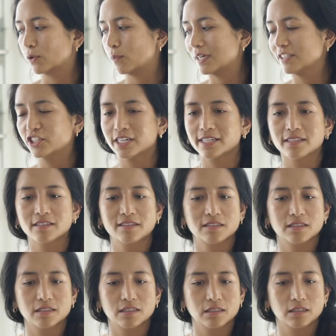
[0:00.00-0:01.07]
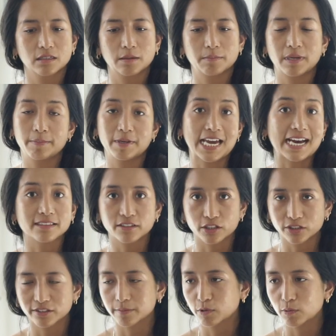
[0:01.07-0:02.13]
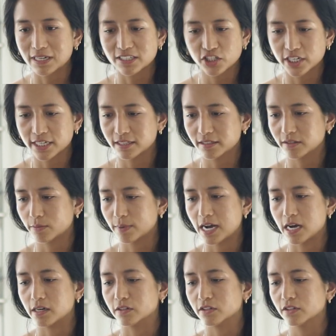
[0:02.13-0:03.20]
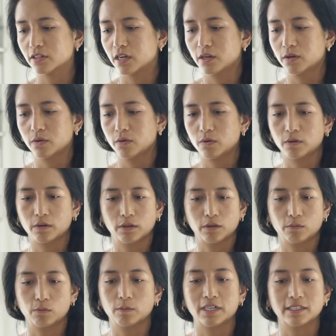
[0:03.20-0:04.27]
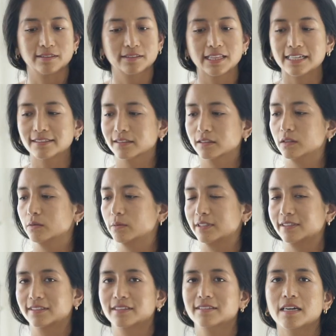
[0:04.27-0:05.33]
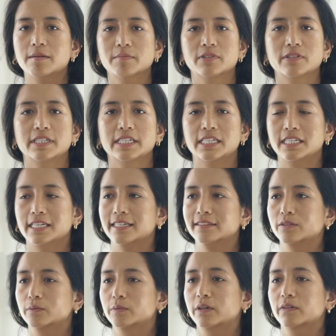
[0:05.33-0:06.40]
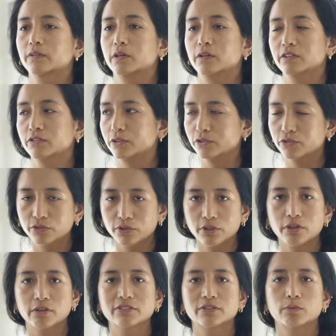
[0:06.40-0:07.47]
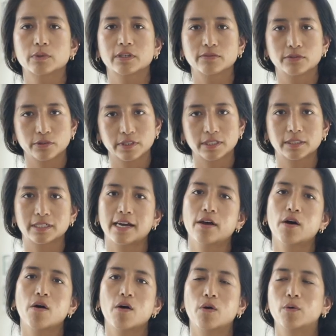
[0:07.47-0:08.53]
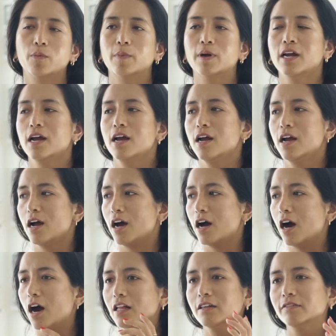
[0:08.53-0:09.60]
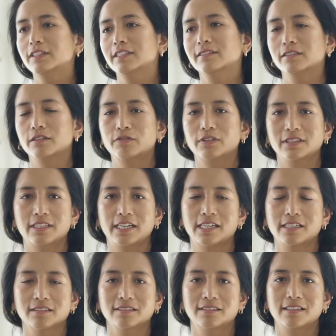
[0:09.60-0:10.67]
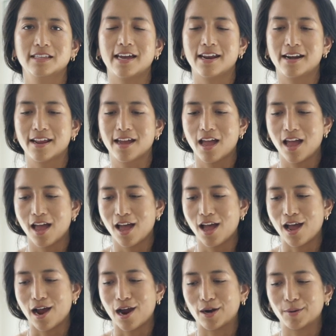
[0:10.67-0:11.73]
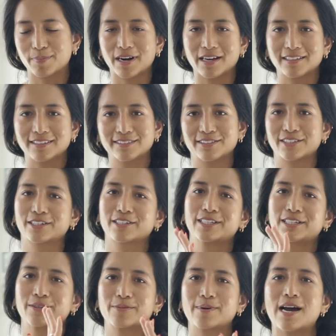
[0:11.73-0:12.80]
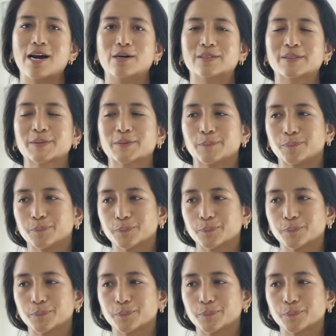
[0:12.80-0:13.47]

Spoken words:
questions, maybe answered some questions around what is classical, what is contemporary, is it worth going to a studio, is it worth doing it at home, all of these different things that are probably circling around.